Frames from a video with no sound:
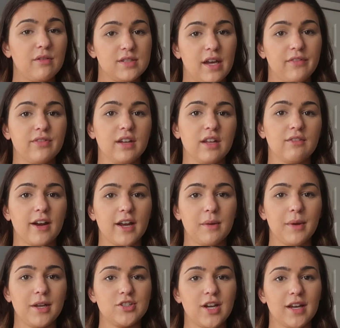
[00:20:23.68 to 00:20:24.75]
I would definitely
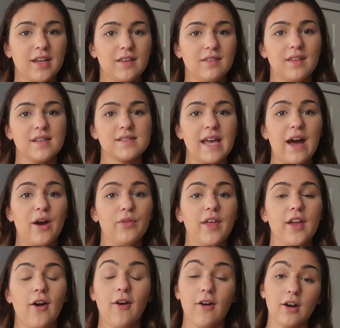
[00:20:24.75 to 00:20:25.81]
recommend checking these out.
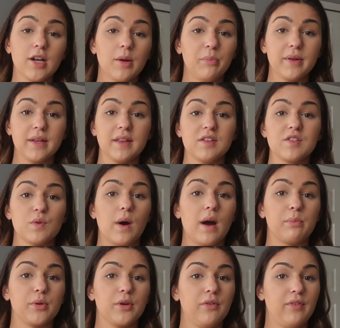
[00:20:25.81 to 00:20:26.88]
They are completely
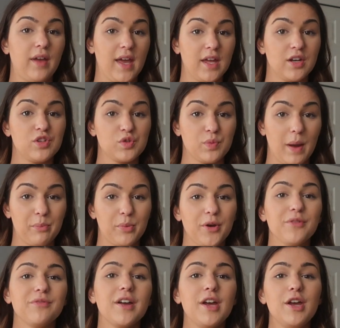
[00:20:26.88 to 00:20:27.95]
squat proof and sweat
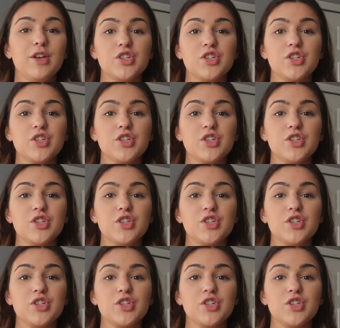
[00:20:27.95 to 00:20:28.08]
proof.